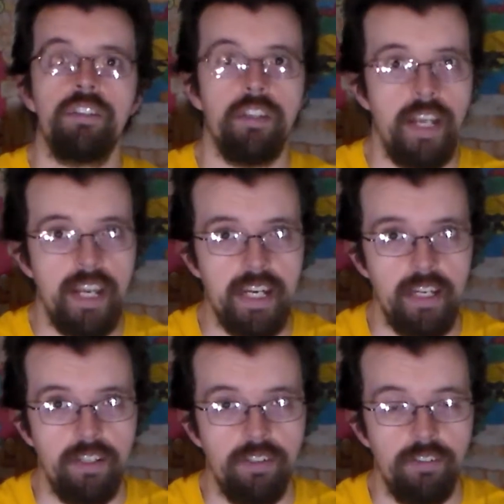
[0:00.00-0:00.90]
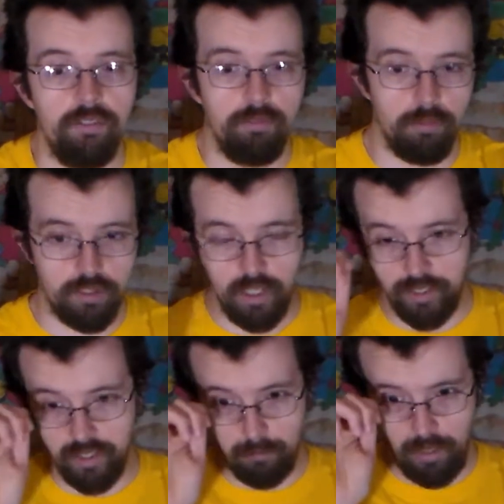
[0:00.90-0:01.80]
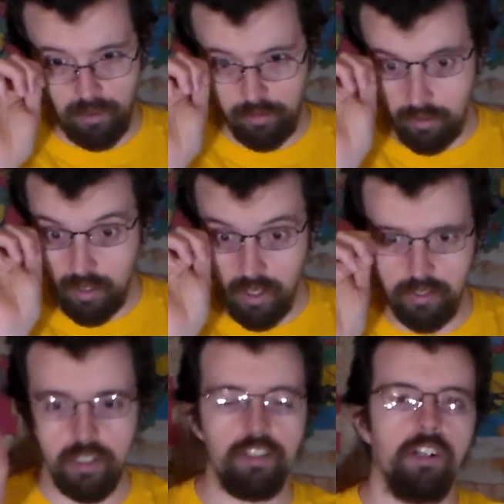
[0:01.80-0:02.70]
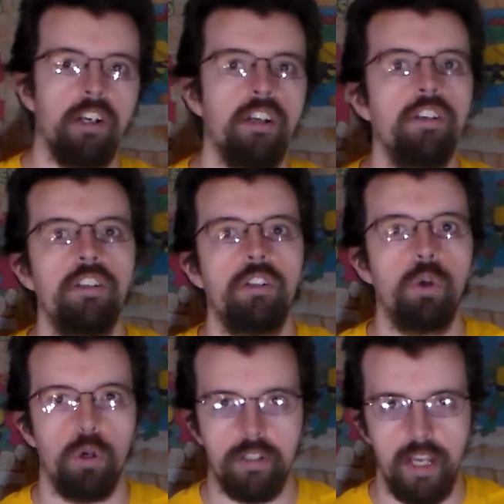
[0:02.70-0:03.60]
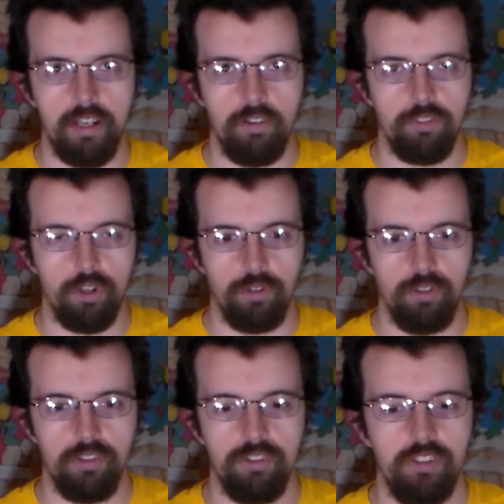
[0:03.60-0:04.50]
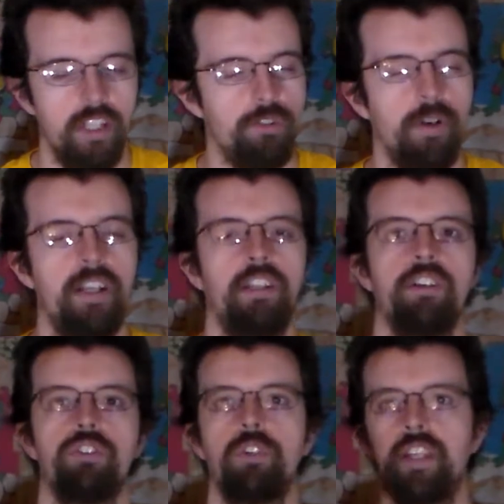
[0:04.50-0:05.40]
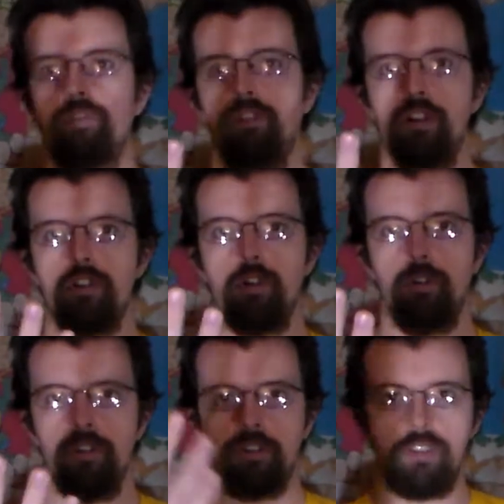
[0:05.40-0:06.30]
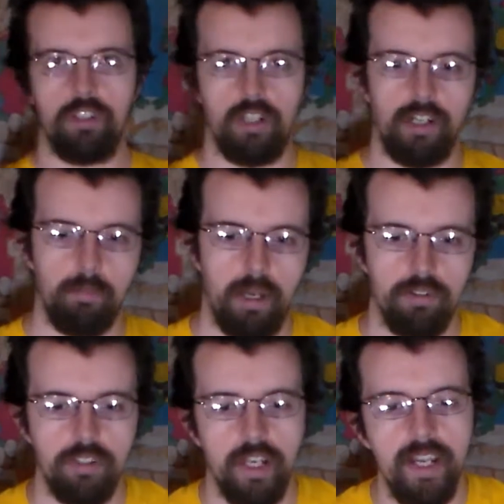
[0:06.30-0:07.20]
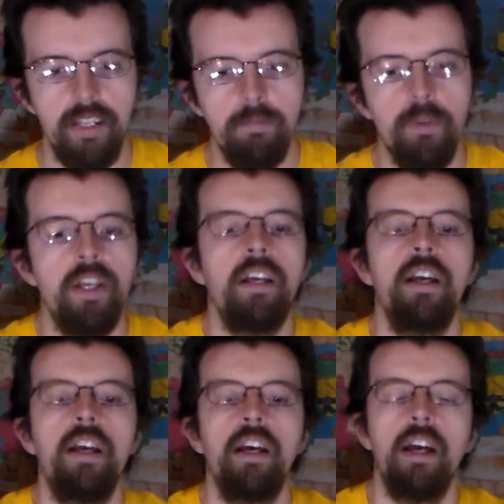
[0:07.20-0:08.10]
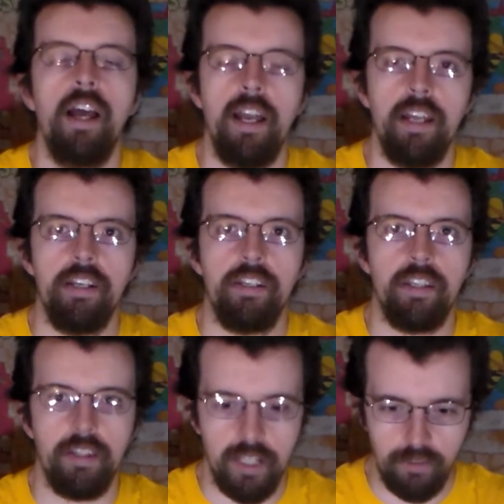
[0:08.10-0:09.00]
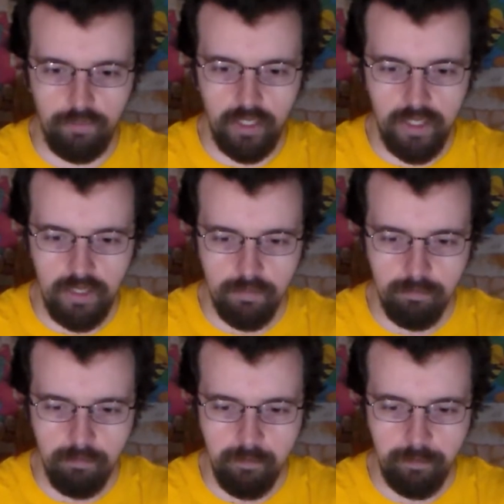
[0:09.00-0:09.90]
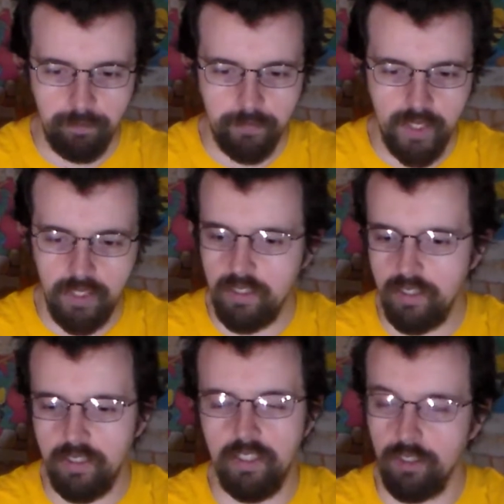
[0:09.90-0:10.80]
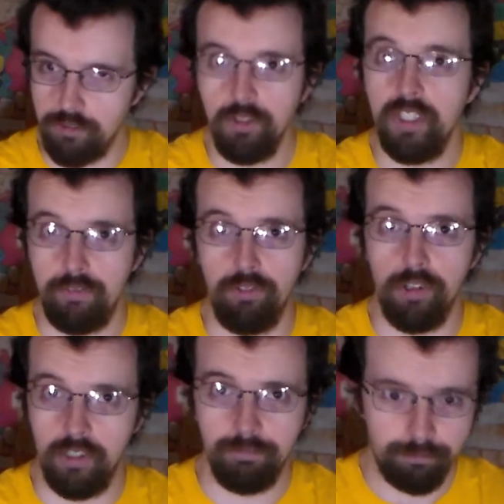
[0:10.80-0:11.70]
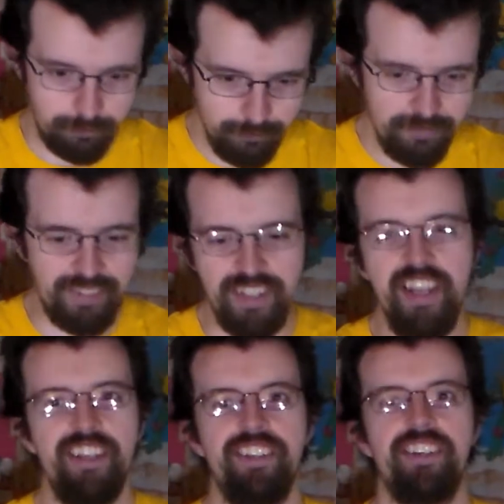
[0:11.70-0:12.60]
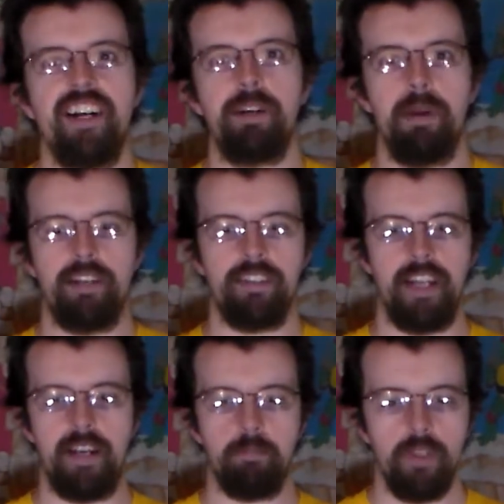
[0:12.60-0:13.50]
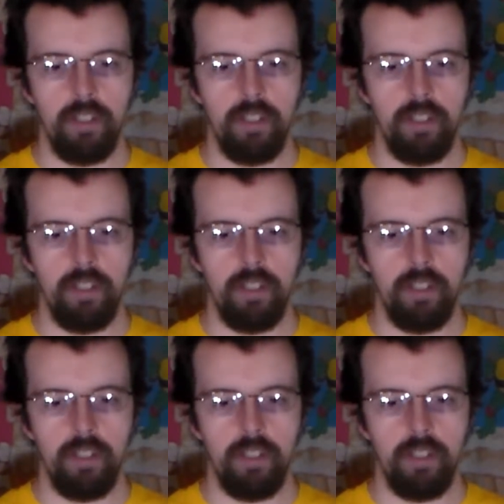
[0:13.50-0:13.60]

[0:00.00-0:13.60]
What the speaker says: Today, we're talking about another quartet of turtles. That's right, there's only four turtles to talk about today, and thankfully, there's only four to talk about today.